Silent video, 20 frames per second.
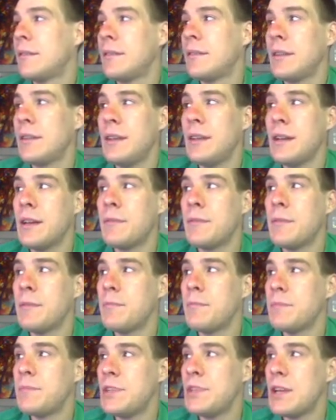yeah,
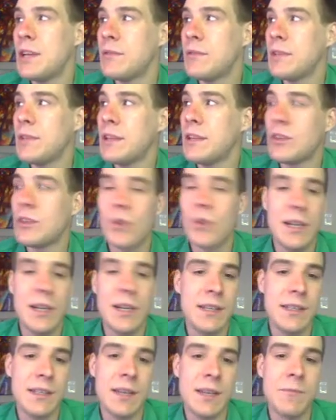but generally the
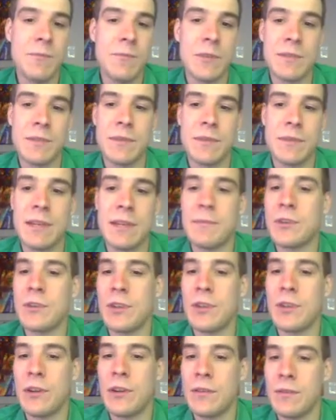trend is upwards with
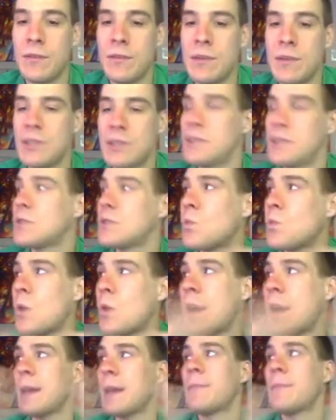temperature. The question is
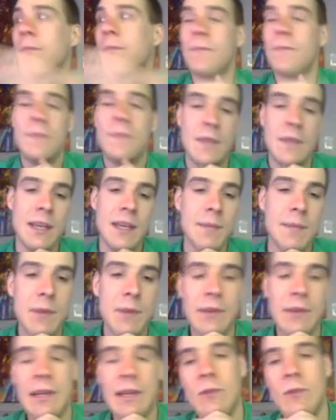why? Think
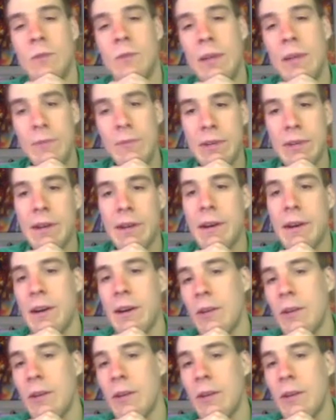about that. Why would hot